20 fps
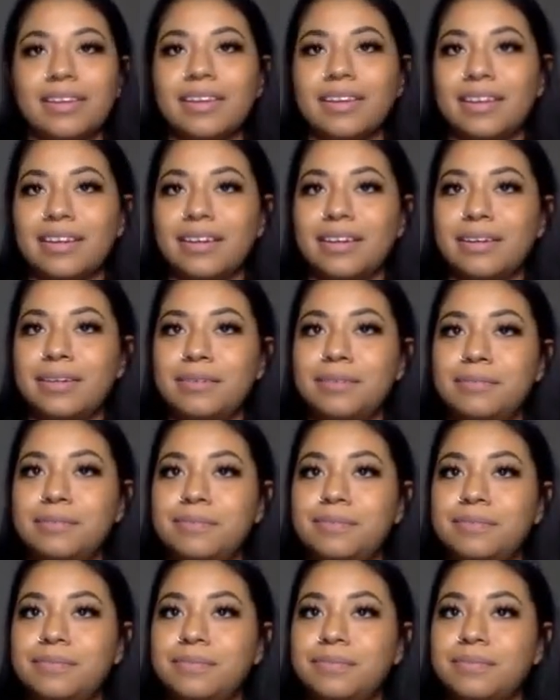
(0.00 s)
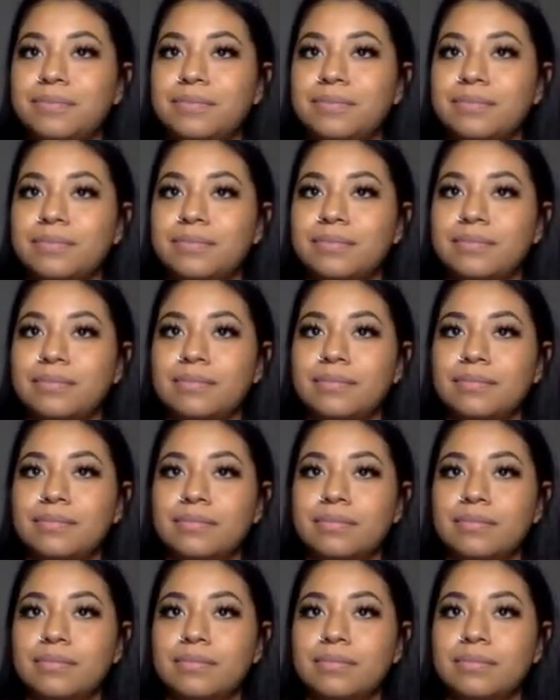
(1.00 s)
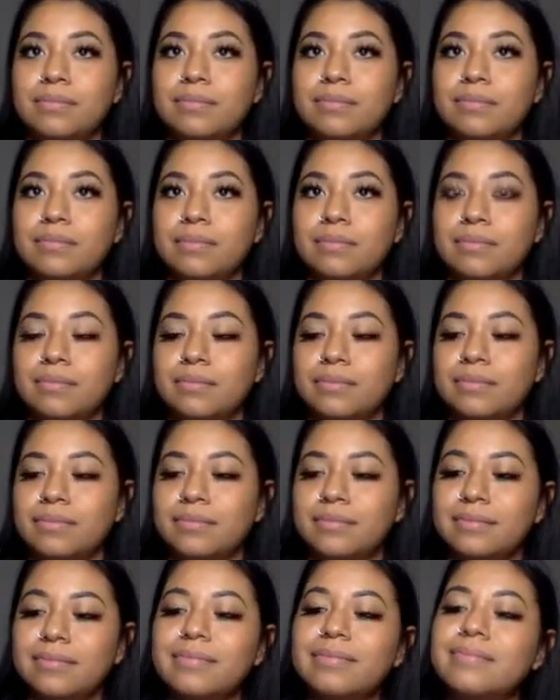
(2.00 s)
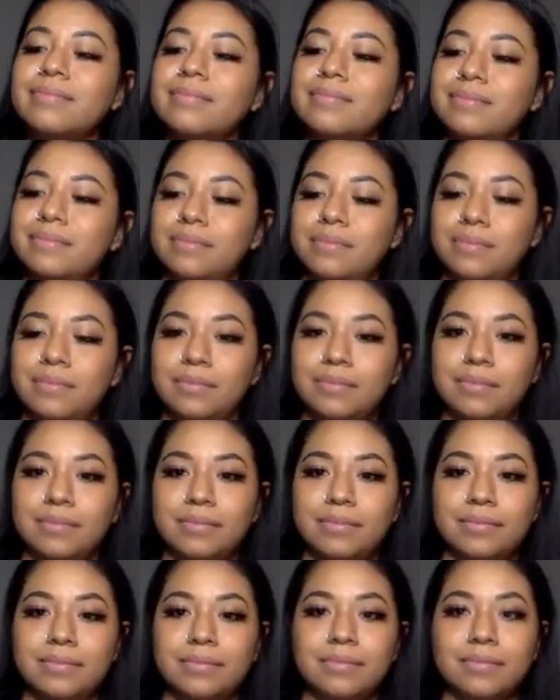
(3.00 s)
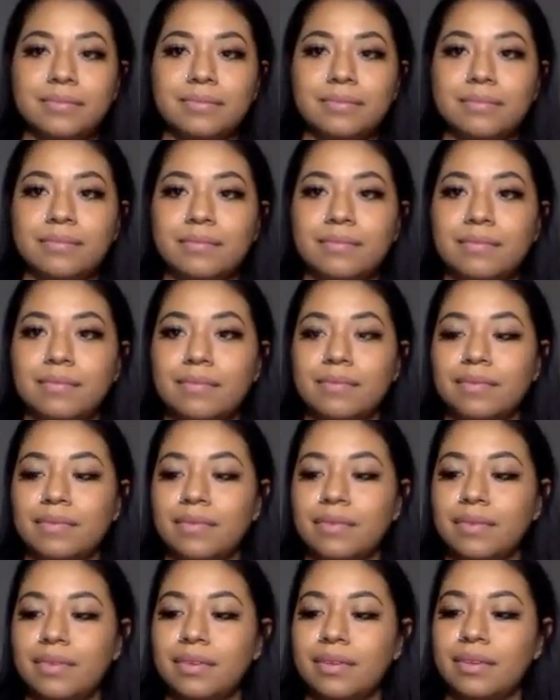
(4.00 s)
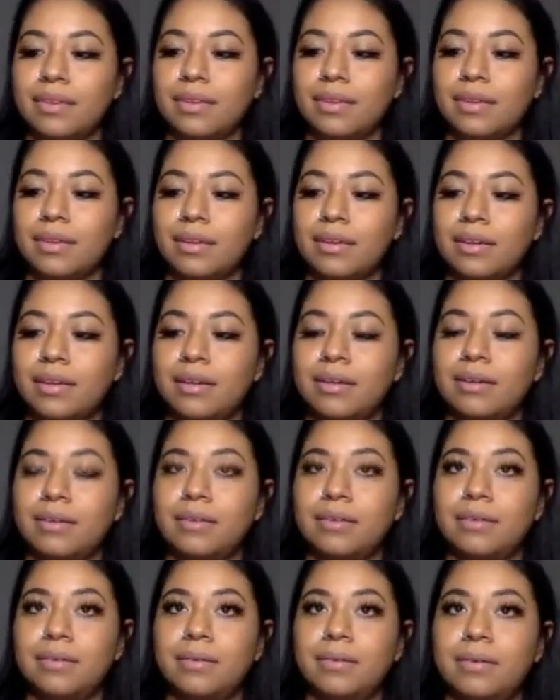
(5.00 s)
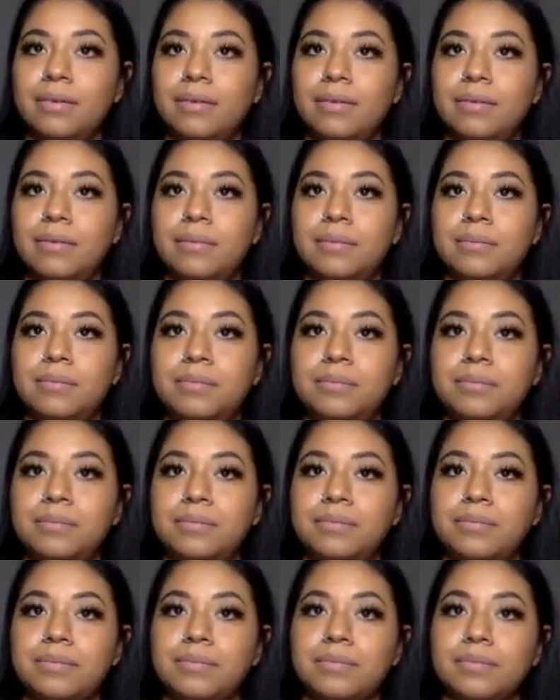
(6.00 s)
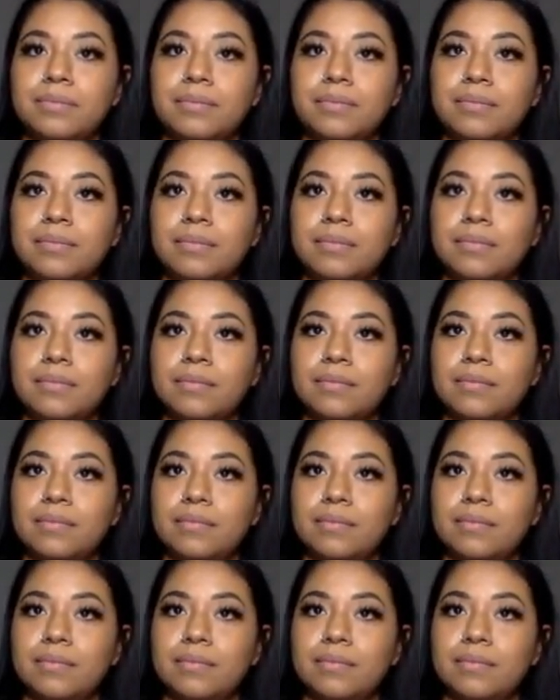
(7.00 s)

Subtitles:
No words are spoken by the person on screen.